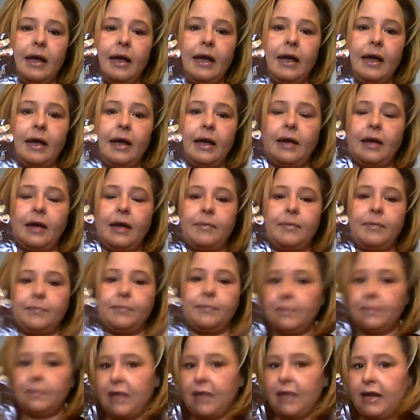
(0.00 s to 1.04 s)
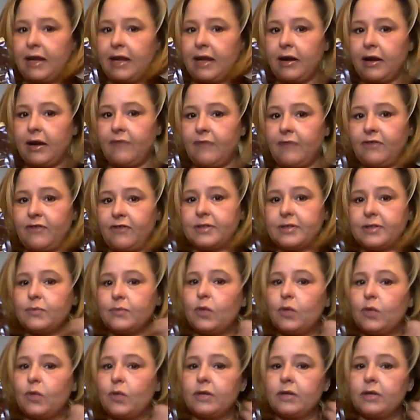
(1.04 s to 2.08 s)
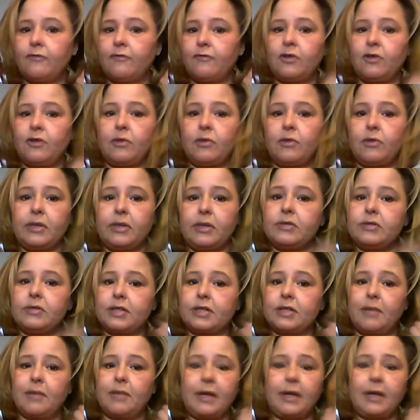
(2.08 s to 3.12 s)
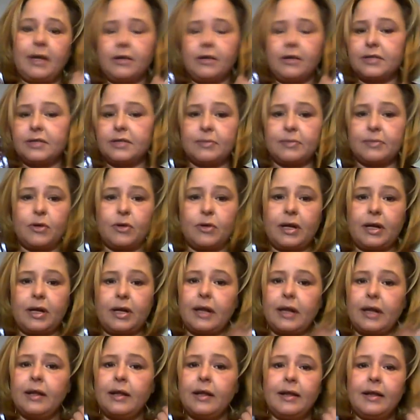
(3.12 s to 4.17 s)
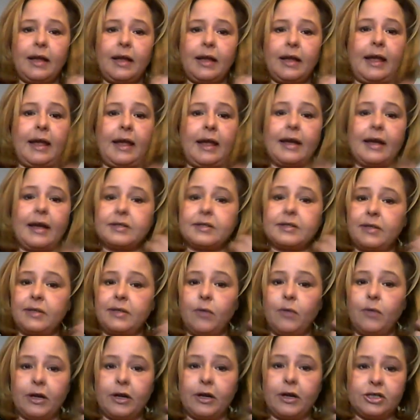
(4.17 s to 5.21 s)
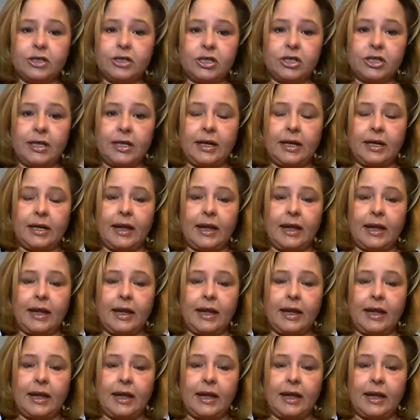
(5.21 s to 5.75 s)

Um, my hair feels wonderful. When you saw my hair this morning, I actually washed it.